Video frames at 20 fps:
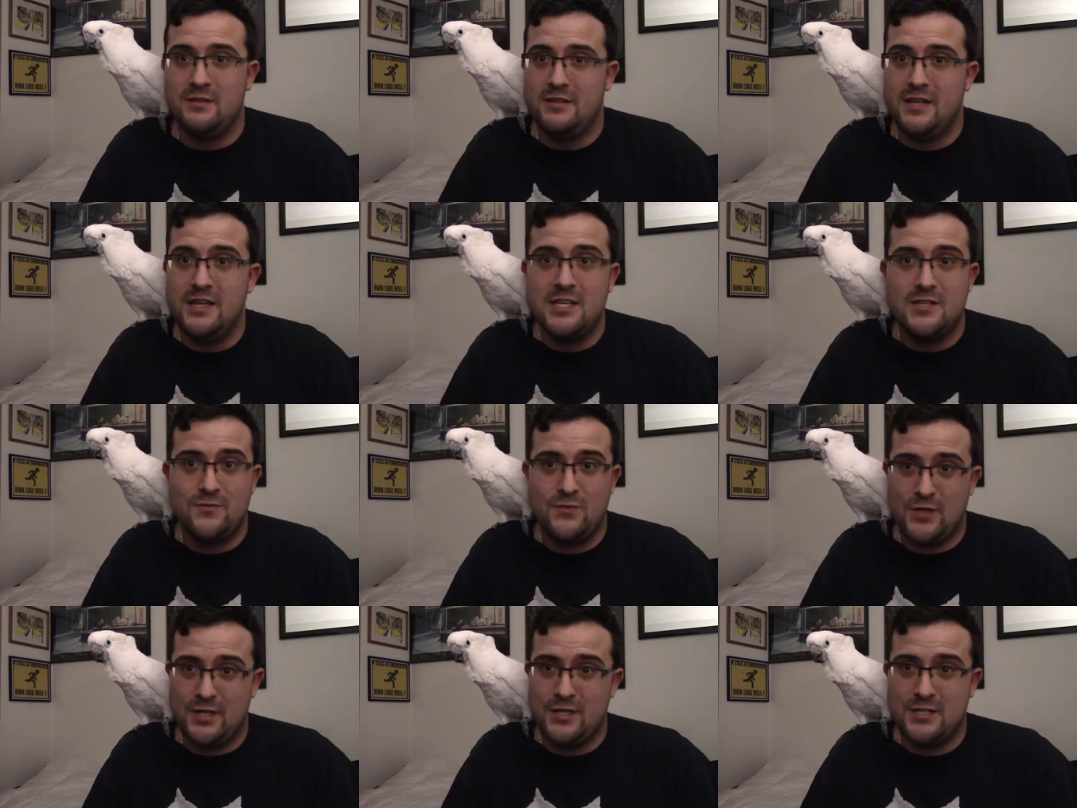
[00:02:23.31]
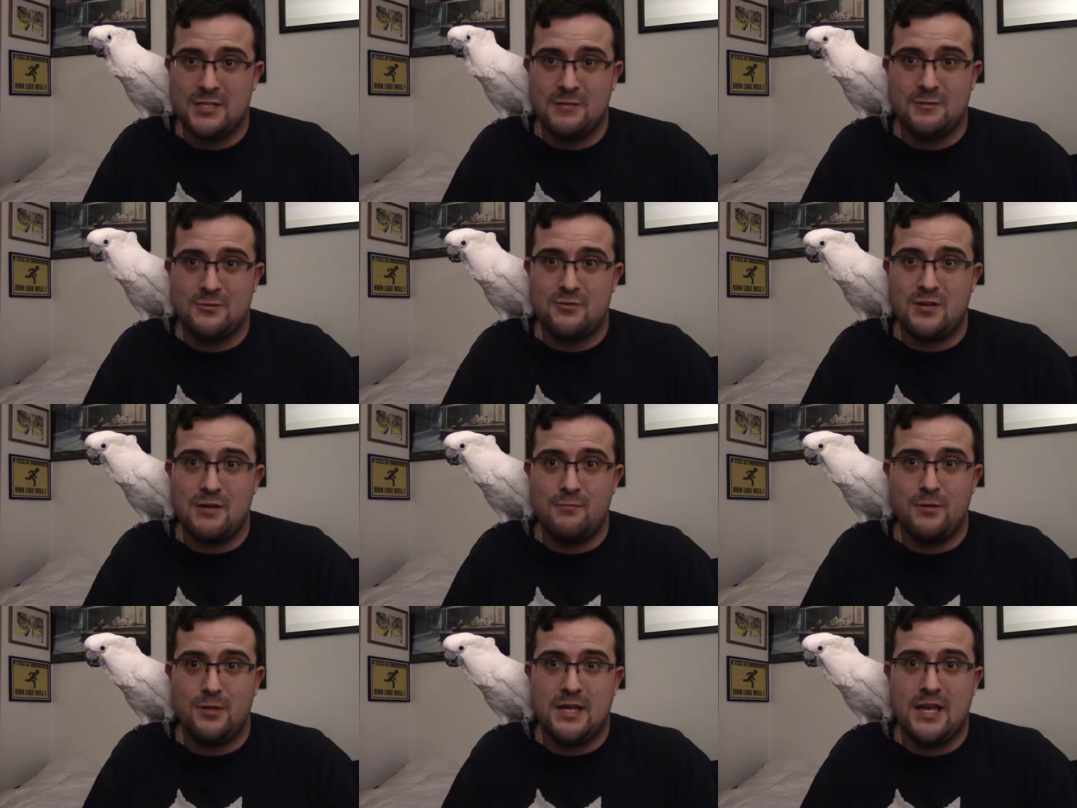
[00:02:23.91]
his freaking
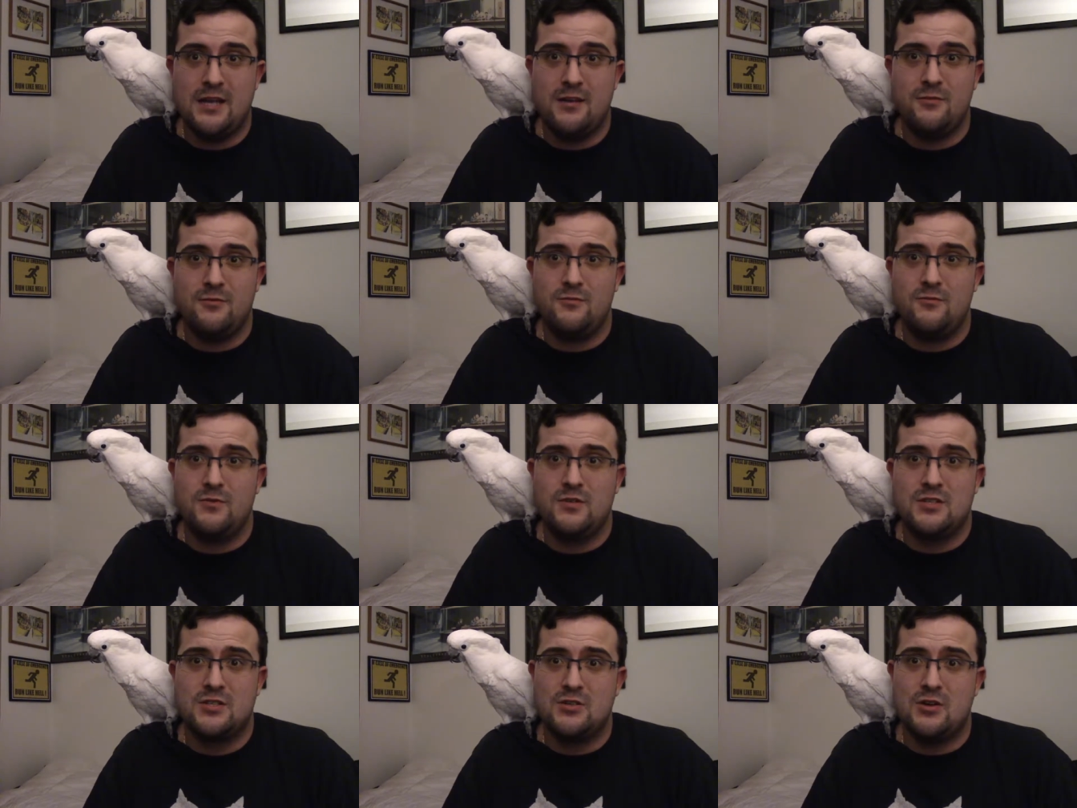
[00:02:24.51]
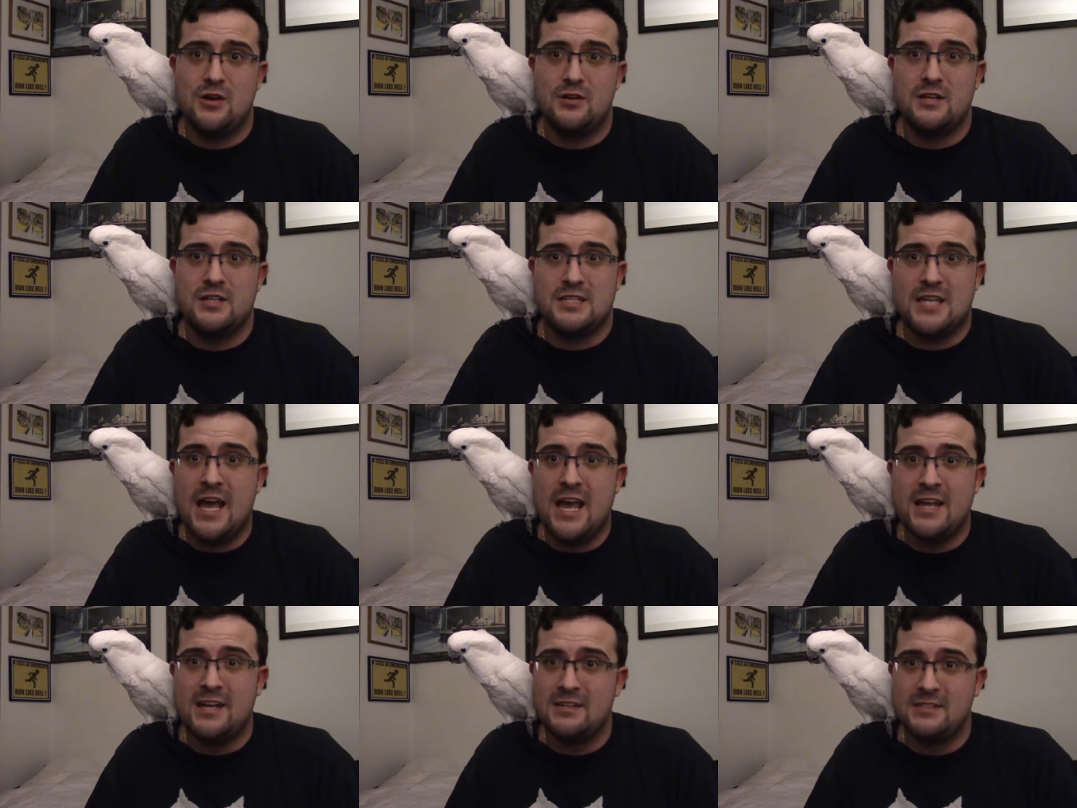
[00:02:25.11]
subscriber count was starting to
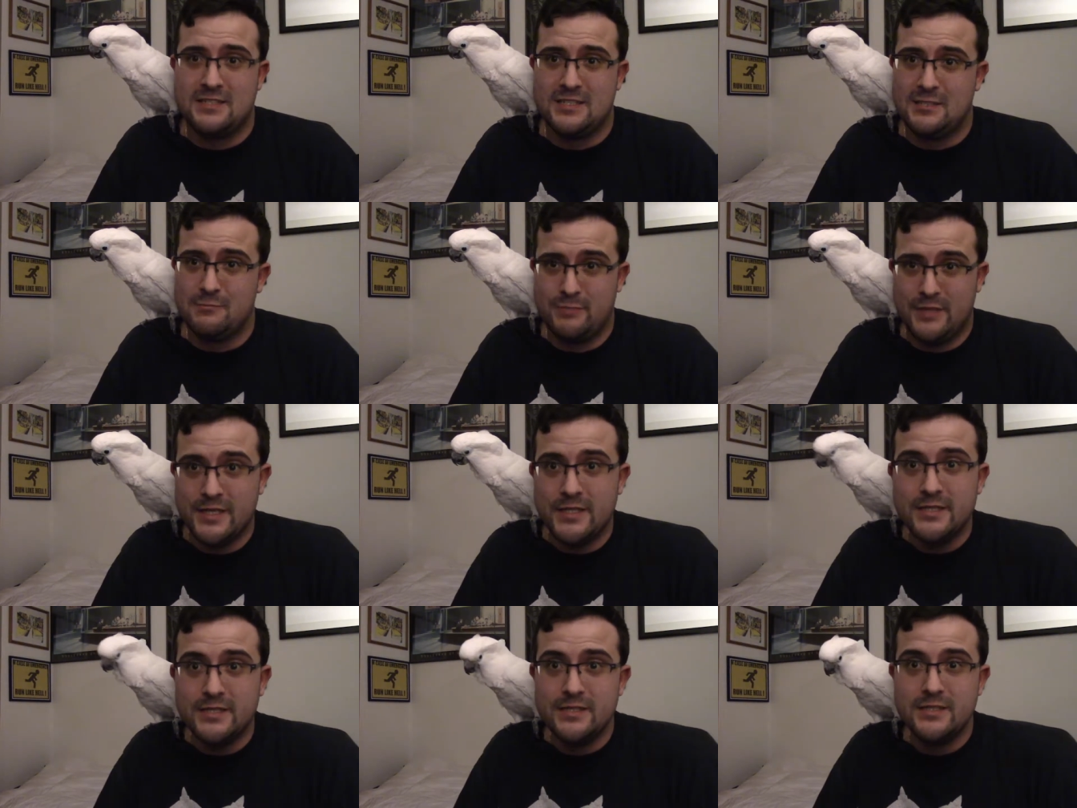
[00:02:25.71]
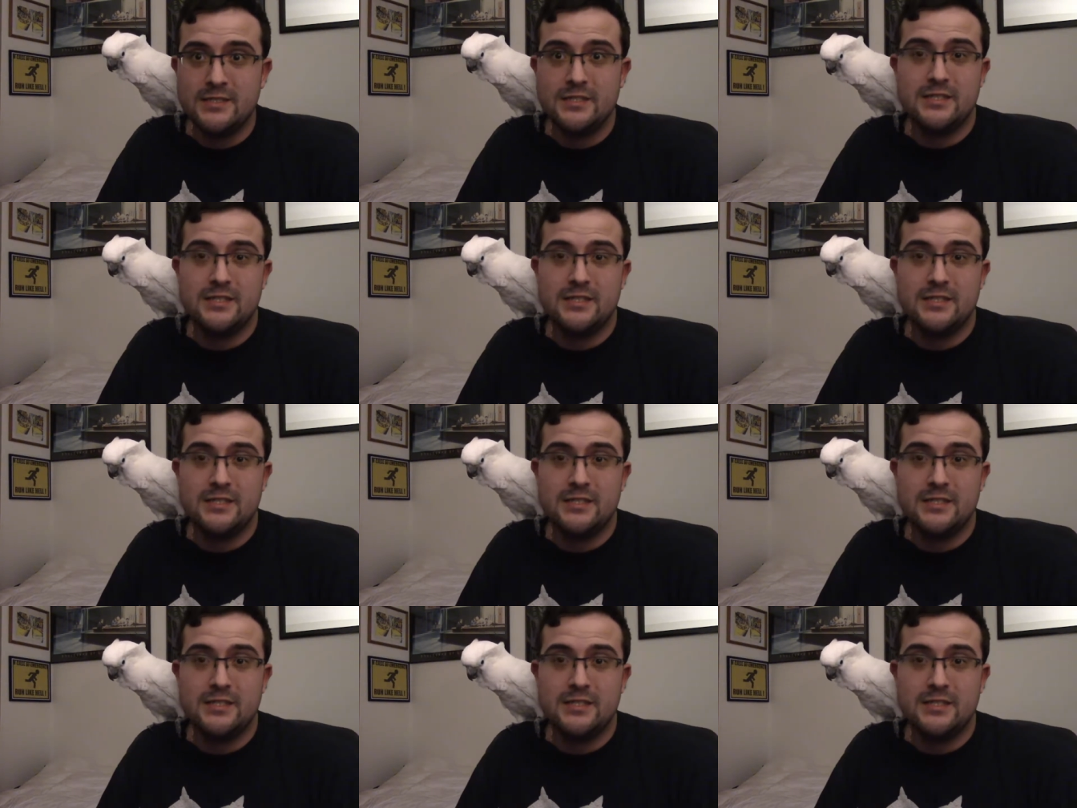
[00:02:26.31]
tank a little bit,